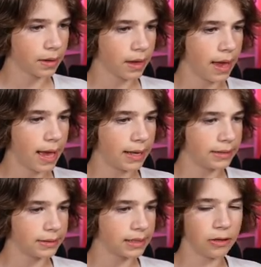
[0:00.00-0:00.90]
and
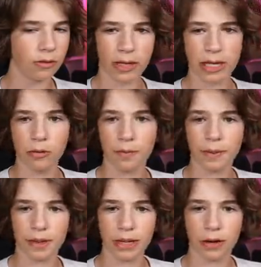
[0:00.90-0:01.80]
he, he will be
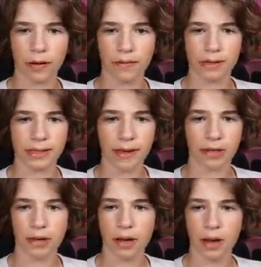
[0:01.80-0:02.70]
the leader of the
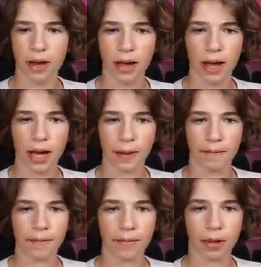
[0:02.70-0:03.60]
seven. Um,
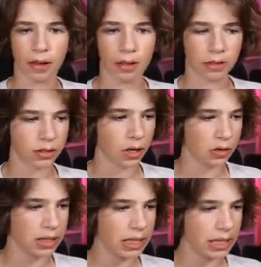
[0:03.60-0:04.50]
so
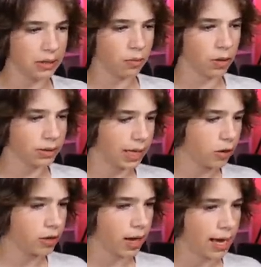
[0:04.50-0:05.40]
he will tell
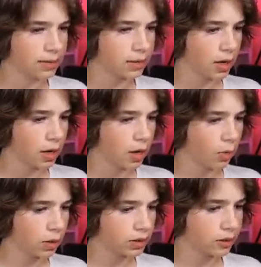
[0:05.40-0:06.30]
you guys
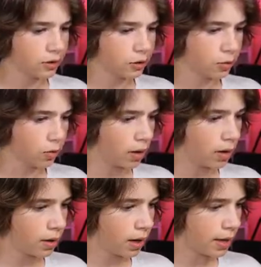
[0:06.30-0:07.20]
what to do.
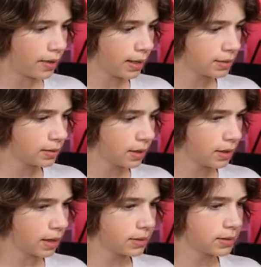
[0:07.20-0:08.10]
Uh, that, that,
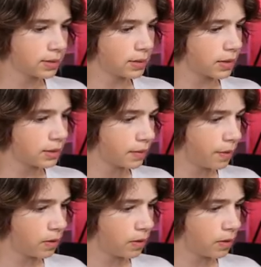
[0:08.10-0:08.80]
that's, that's about